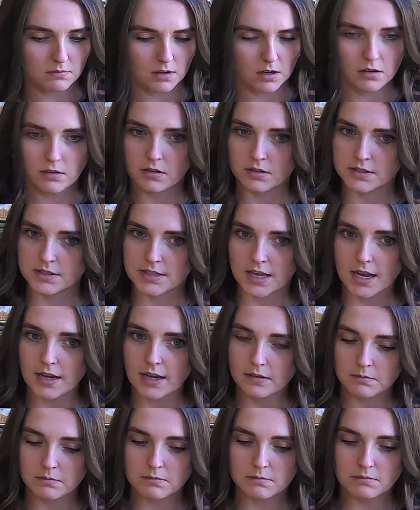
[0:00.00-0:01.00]
All set?
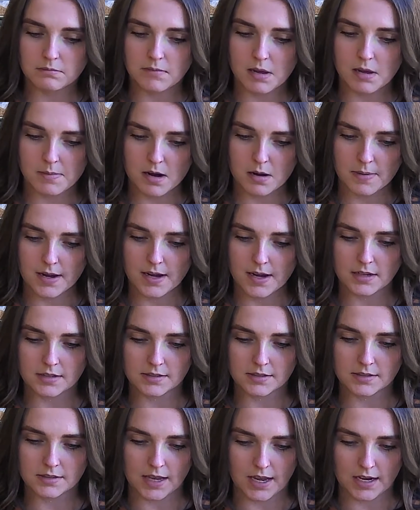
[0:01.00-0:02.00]
My mom asks,
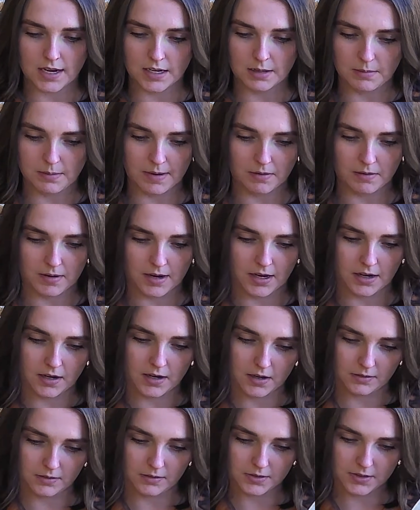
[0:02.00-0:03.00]
handing me my
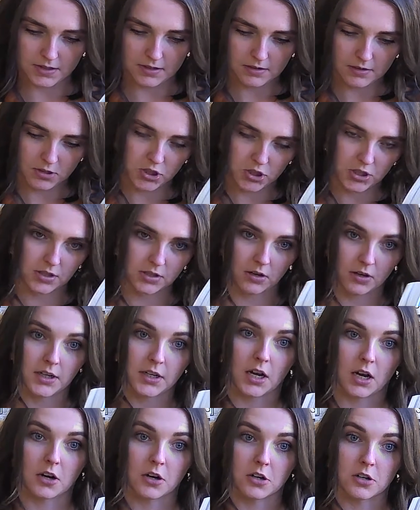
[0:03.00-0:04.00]
raincoat. She's already
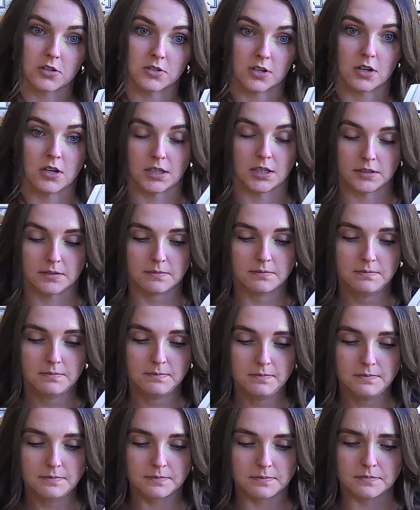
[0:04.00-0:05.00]
got hers on.
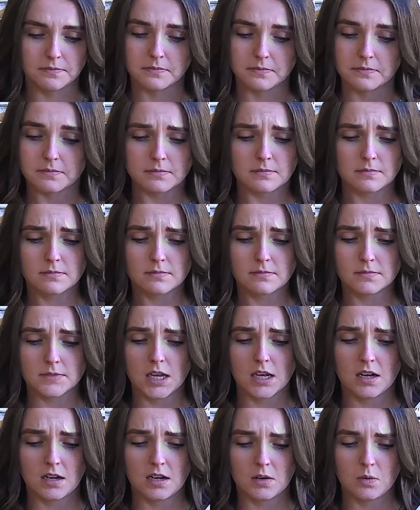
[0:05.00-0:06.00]

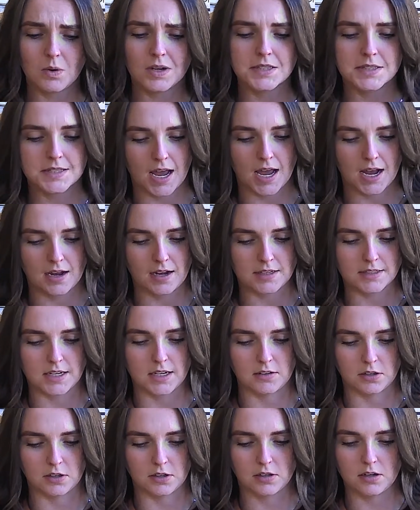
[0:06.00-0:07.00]
1 sec, I
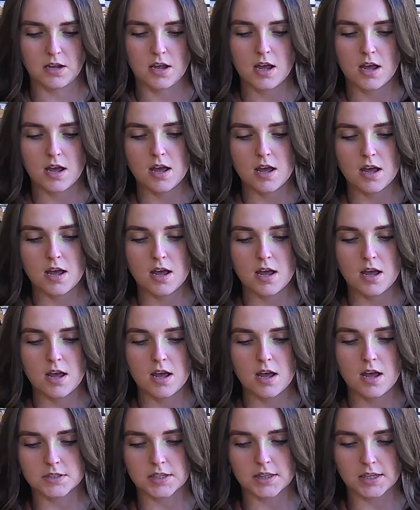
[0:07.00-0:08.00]
tell her. I go
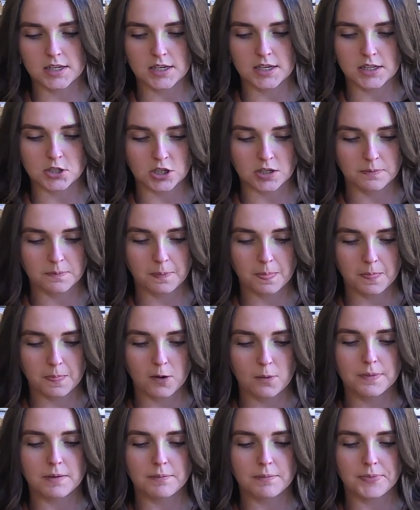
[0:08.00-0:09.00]
into the kitchen,
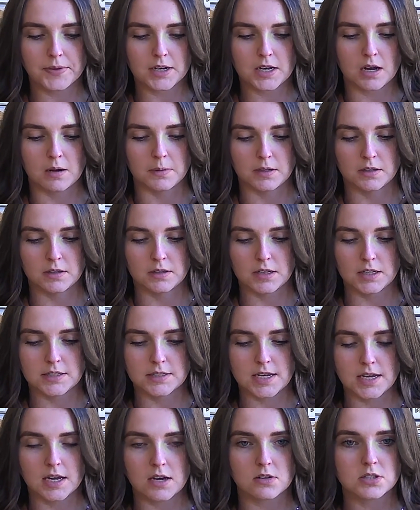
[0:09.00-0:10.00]
open up the cupboard, and
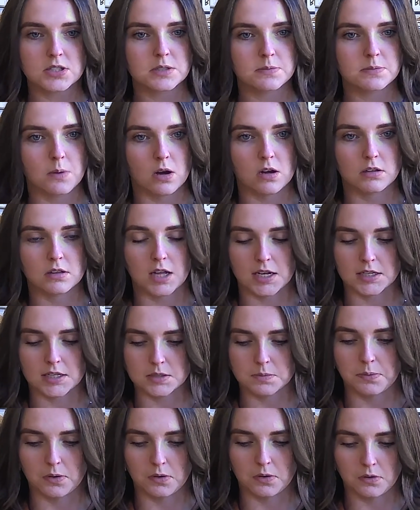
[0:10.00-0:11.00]
take out a small glass
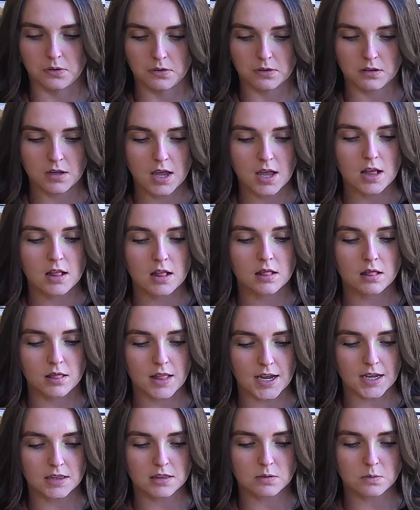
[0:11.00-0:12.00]
bowl,
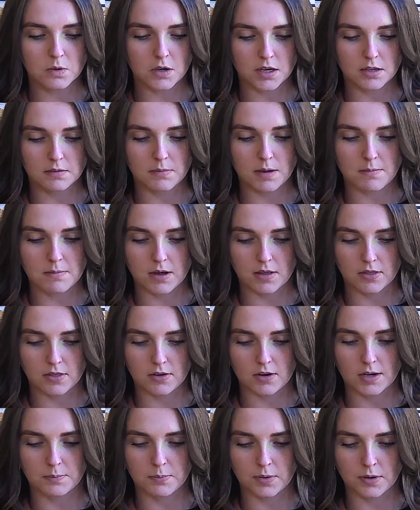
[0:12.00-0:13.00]
like the one my mother
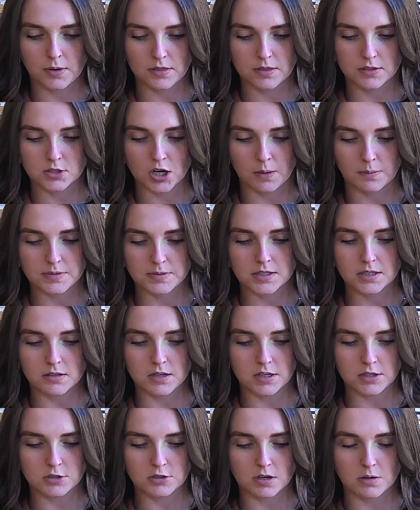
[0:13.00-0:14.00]
had put the chopped
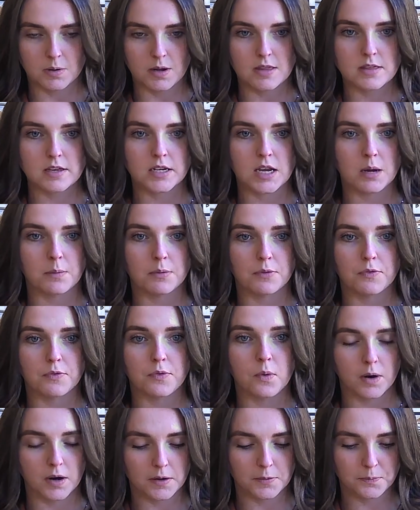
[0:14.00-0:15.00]
cilantro in the day
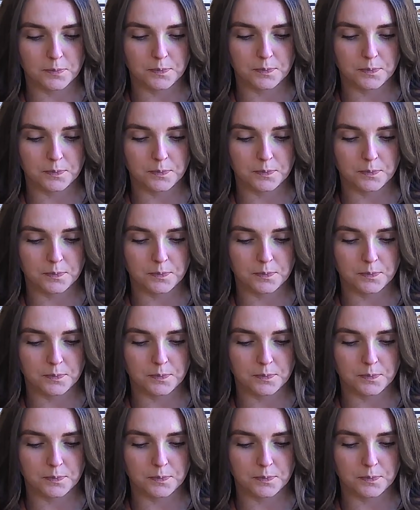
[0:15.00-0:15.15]
before.